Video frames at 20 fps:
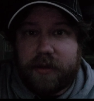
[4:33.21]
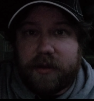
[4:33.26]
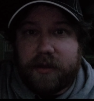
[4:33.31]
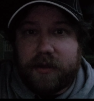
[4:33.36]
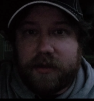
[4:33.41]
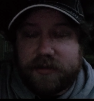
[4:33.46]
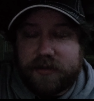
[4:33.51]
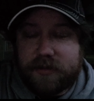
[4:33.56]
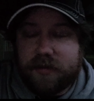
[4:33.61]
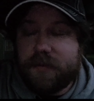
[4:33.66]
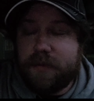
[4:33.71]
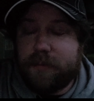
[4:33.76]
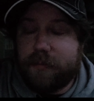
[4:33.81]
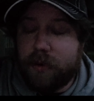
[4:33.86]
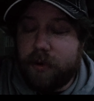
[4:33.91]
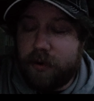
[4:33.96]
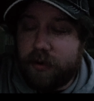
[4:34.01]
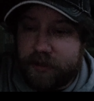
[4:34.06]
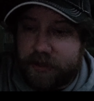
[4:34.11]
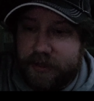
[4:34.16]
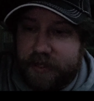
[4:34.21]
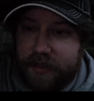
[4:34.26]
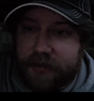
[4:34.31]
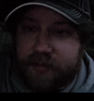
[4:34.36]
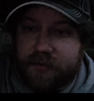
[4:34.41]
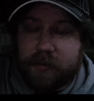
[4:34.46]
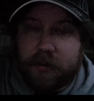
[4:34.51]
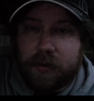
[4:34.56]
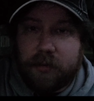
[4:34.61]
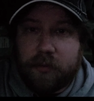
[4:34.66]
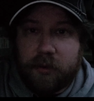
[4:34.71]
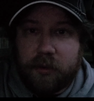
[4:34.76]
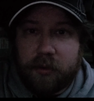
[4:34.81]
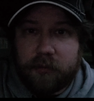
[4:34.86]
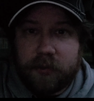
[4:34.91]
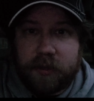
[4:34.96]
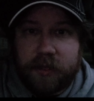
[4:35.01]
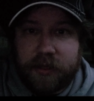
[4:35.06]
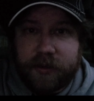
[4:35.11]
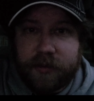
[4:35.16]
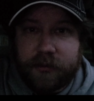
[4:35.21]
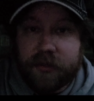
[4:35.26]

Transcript: It's either been broken down to where it won't run,